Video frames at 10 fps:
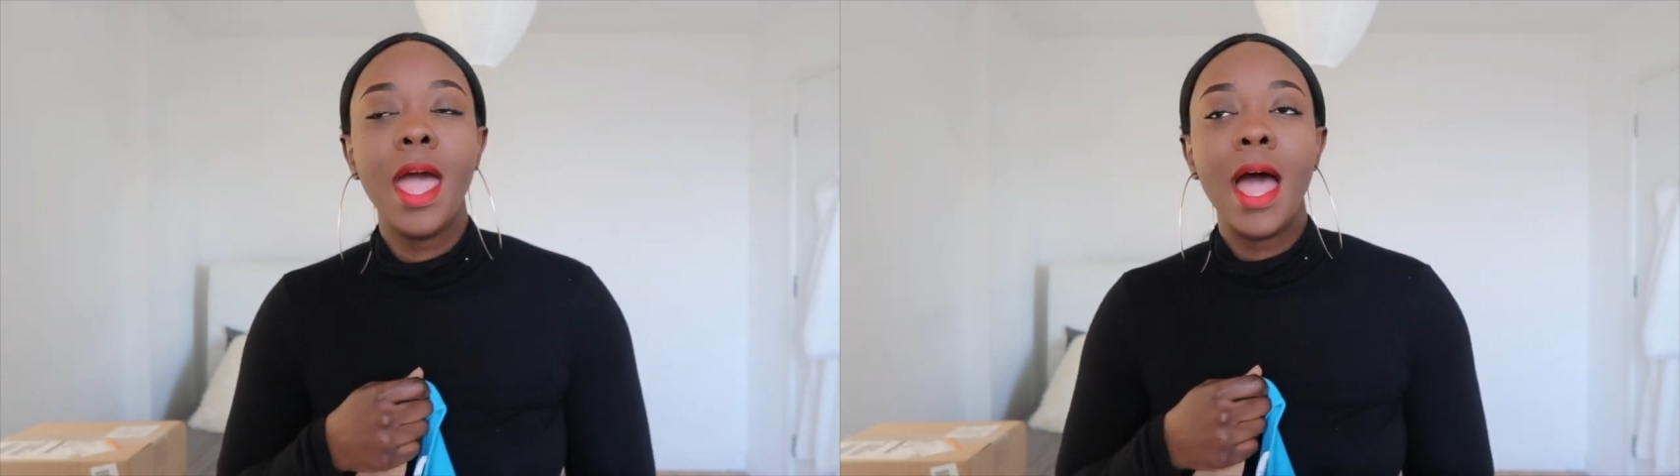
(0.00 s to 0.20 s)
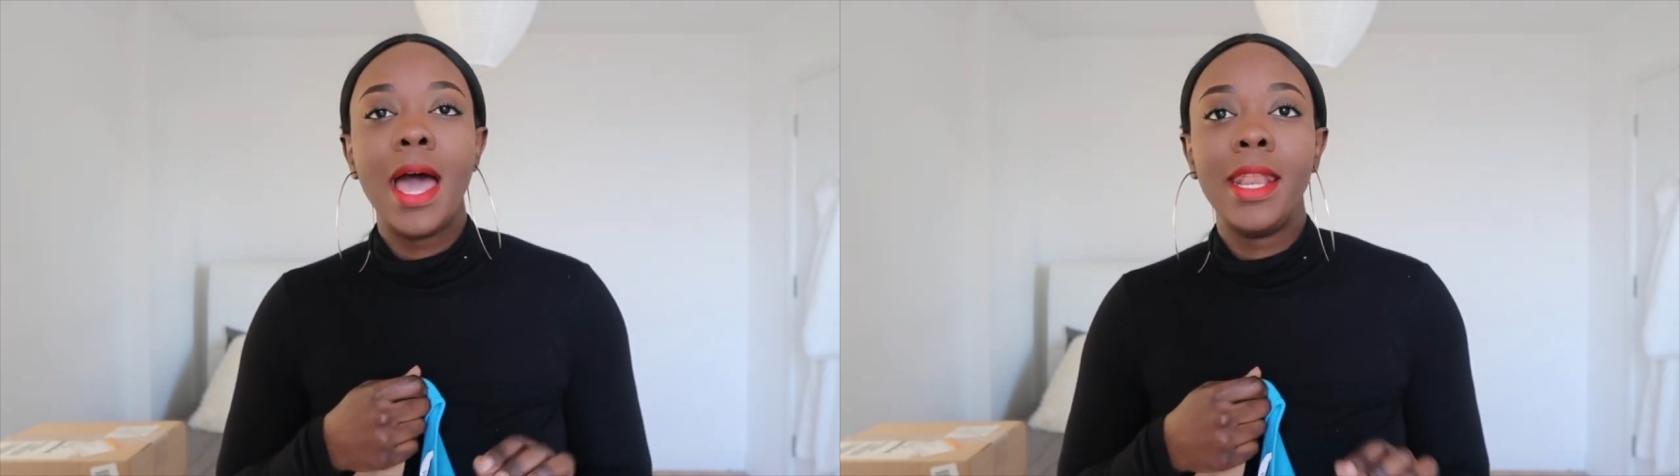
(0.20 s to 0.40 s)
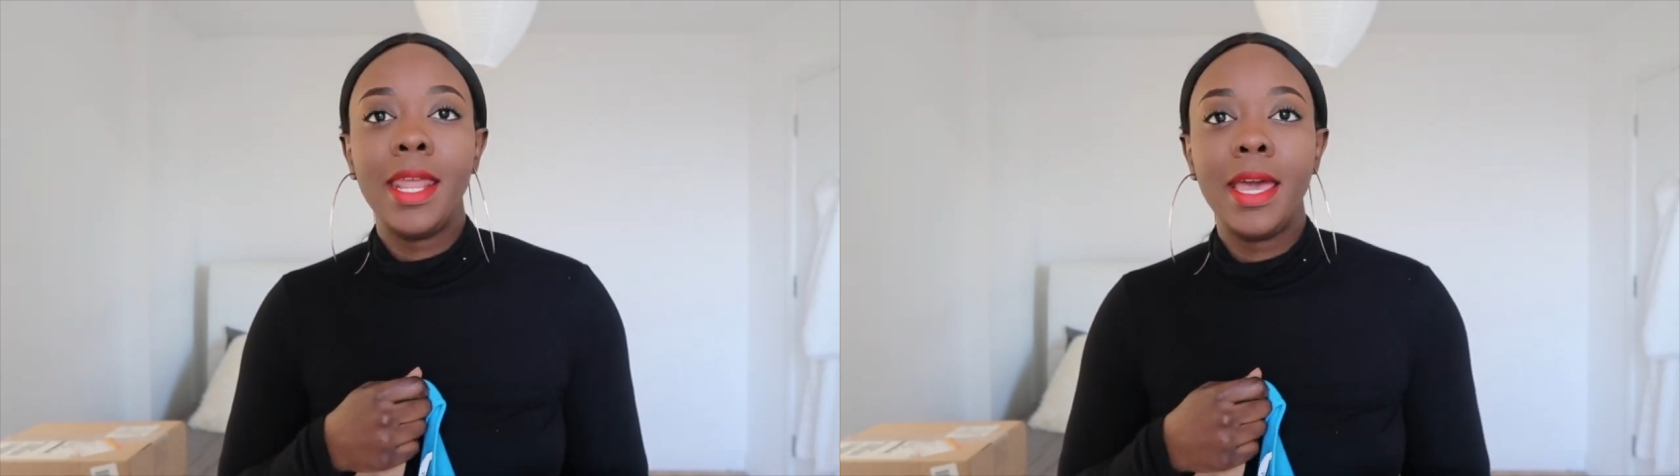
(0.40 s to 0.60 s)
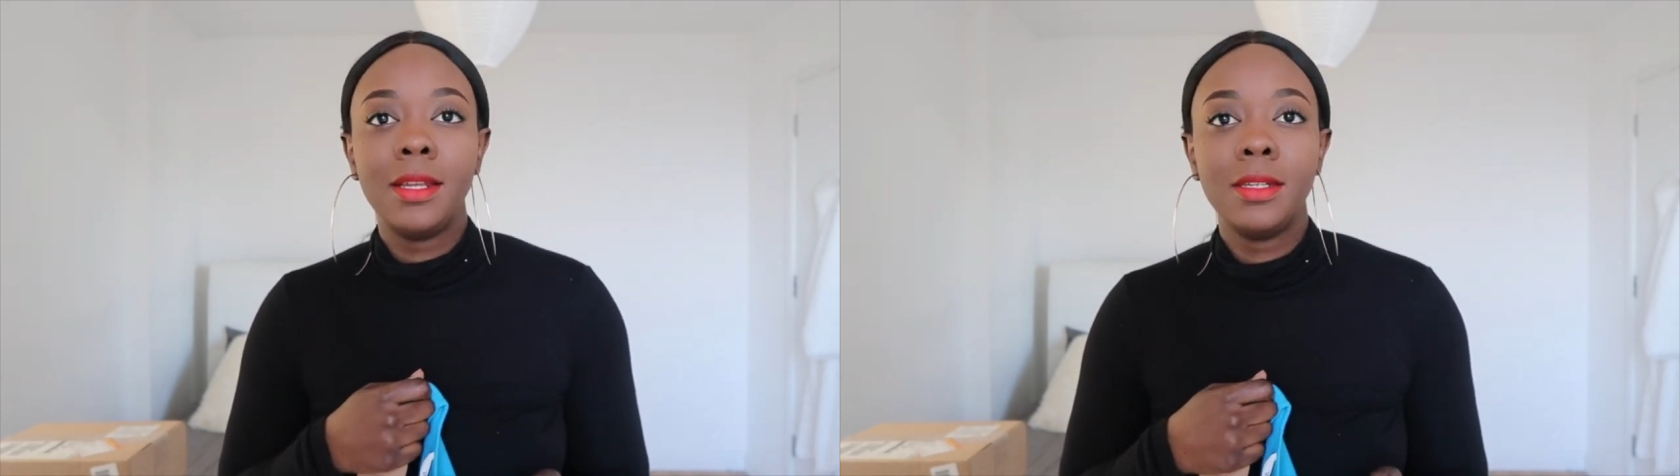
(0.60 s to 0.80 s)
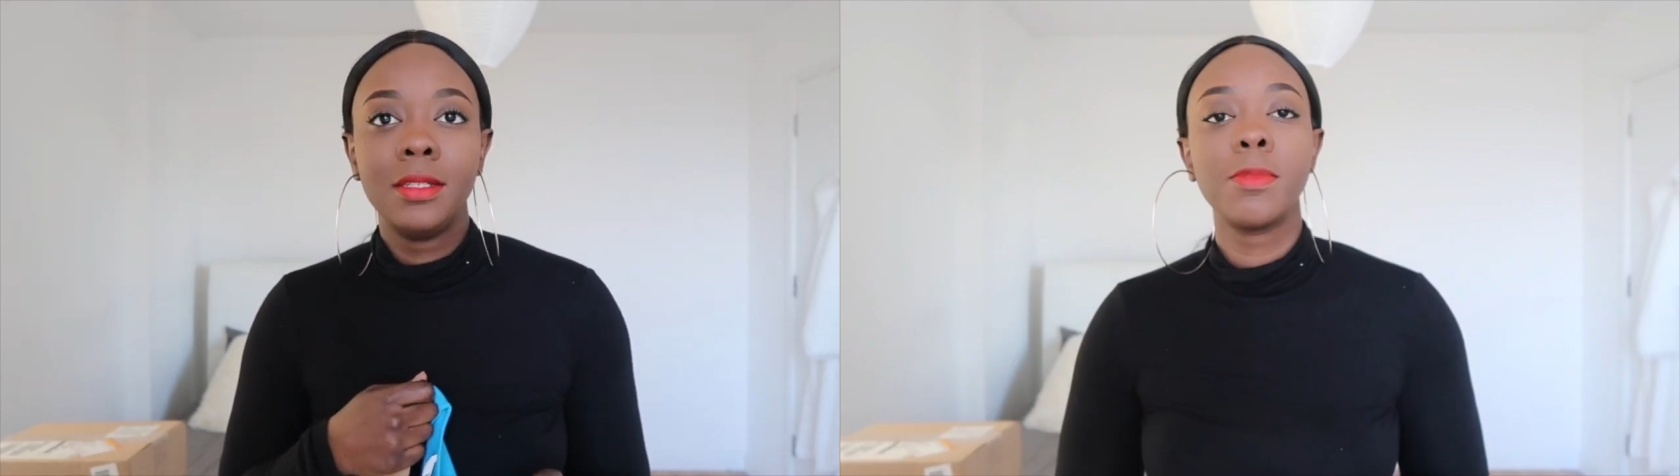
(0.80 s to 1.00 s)
And
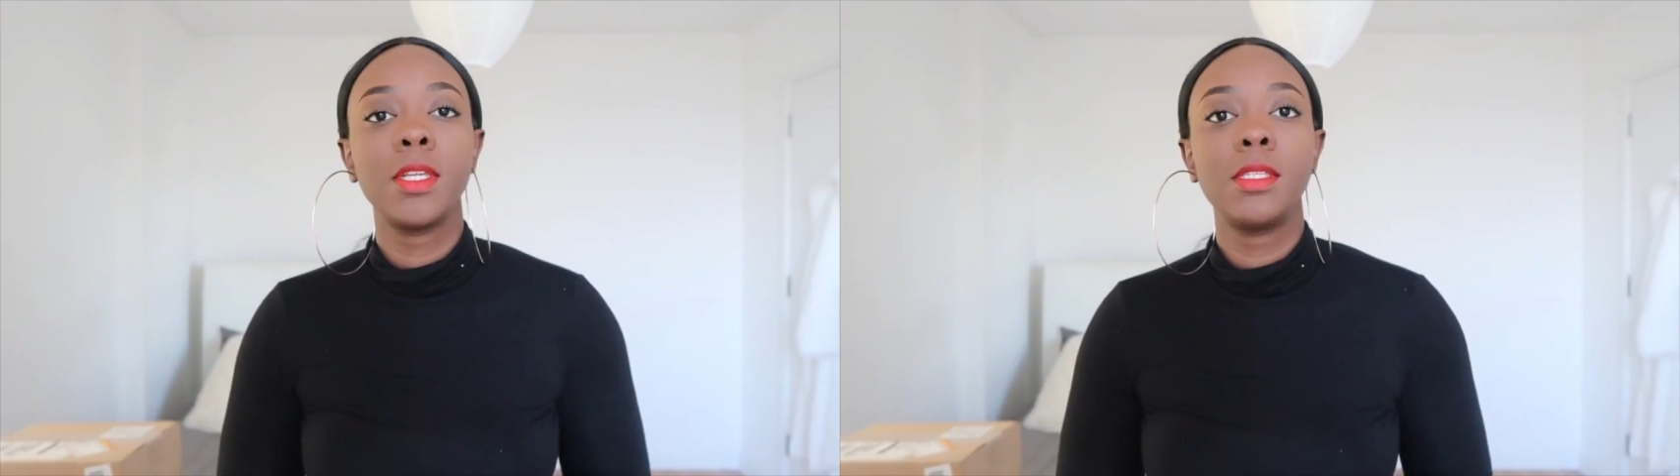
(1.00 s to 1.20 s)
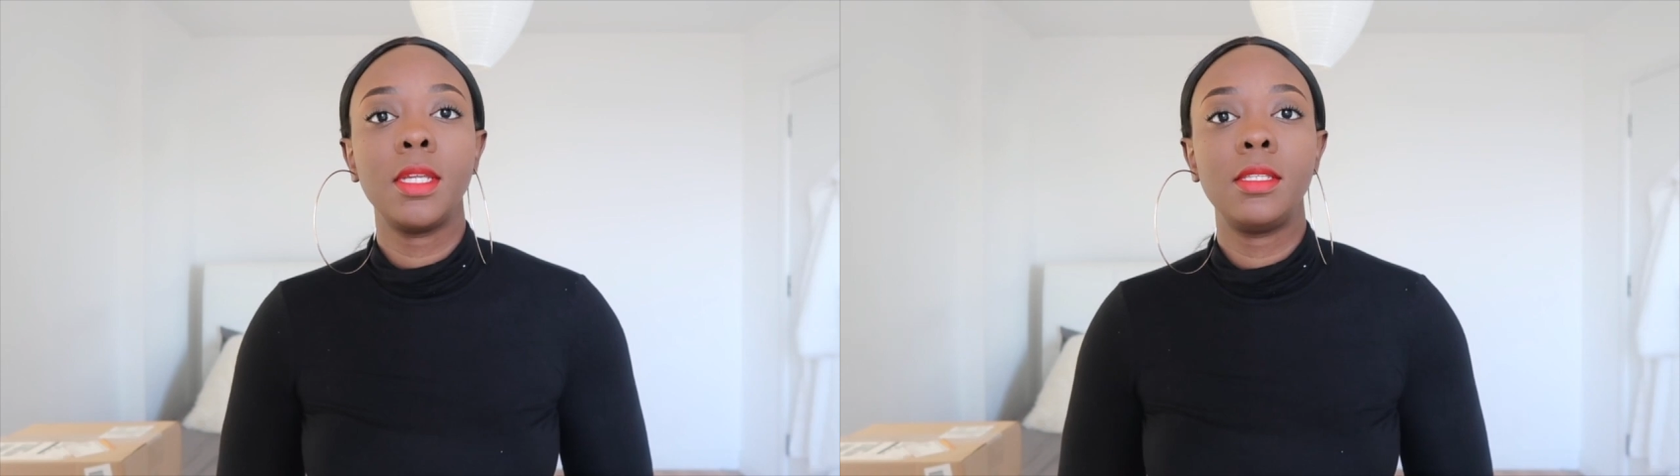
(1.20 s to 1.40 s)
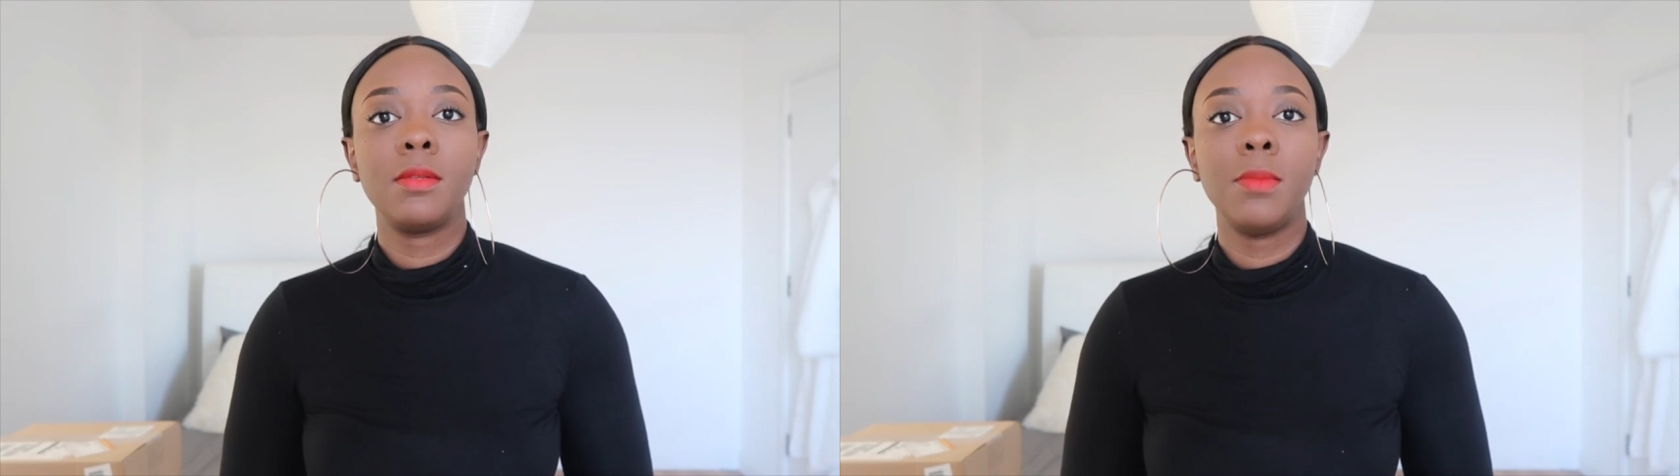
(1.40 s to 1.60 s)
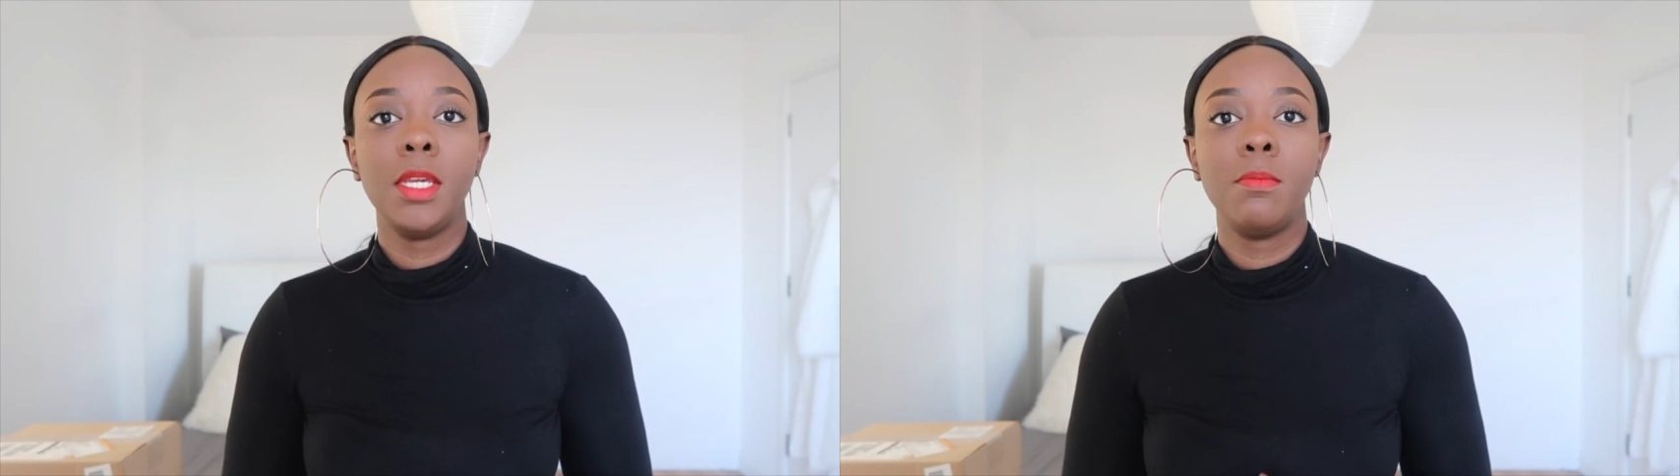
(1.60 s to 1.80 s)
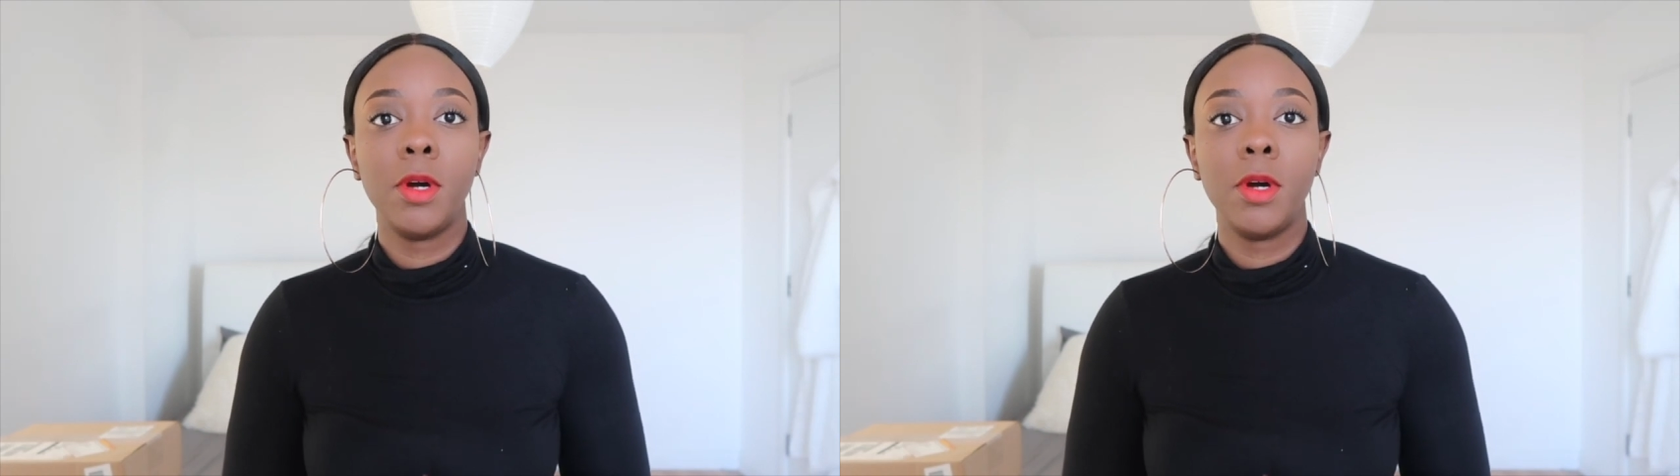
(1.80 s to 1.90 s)
then something said to me,